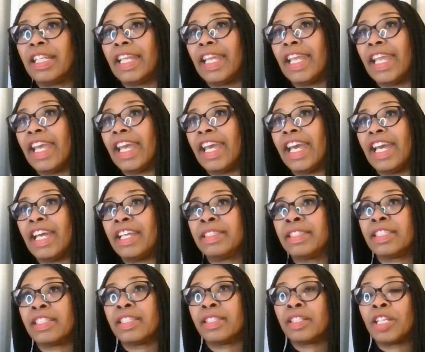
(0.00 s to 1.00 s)

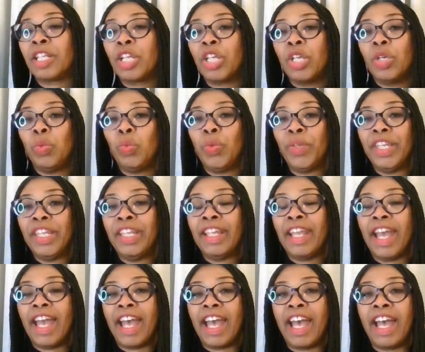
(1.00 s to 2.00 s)
and we
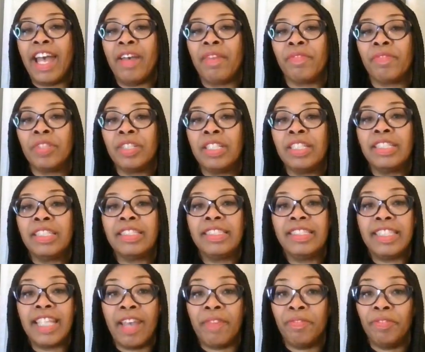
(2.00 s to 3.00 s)
have
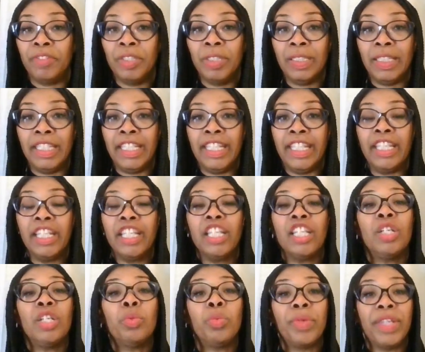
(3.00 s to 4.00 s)
definitely
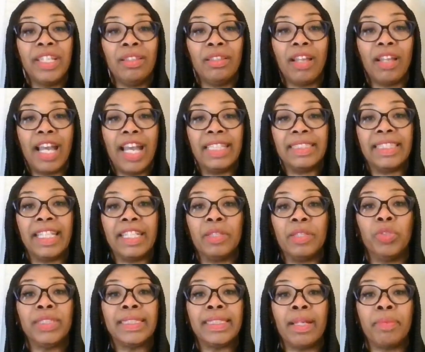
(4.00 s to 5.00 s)
realized that it
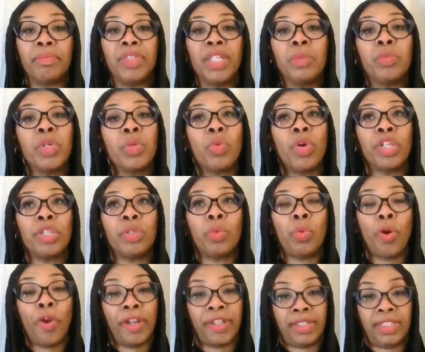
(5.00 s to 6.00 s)
was something we want to
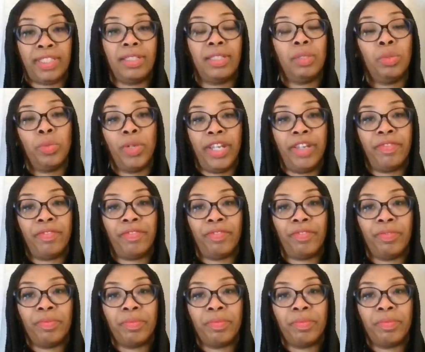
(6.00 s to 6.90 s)
work with.